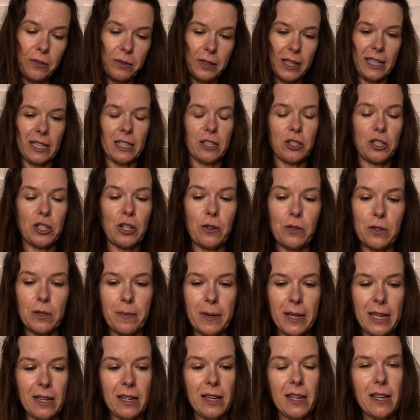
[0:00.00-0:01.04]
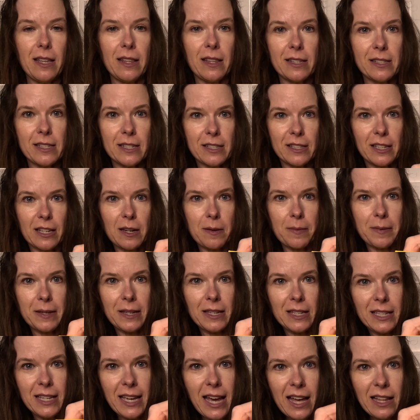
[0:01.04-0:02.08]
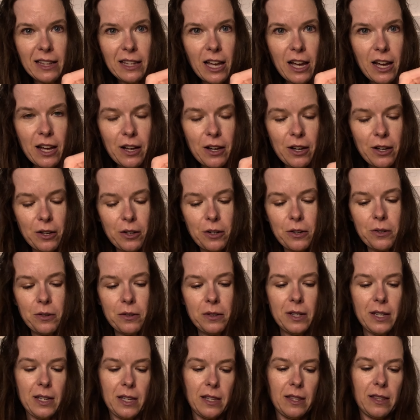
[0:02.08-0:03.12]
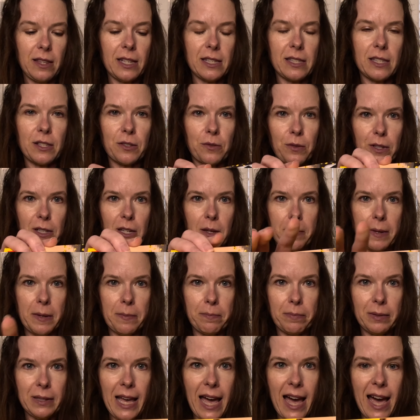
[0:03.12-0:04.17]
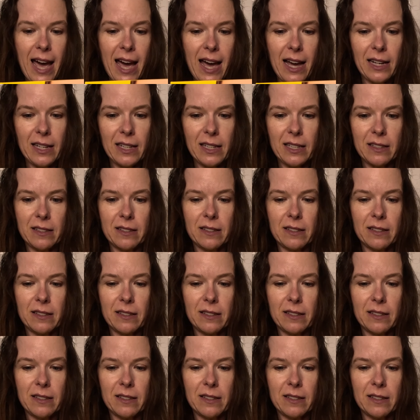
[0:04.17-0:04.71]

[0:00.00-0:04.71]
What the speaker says: Like it shows me, this is gonna be yellow, this is going to be black,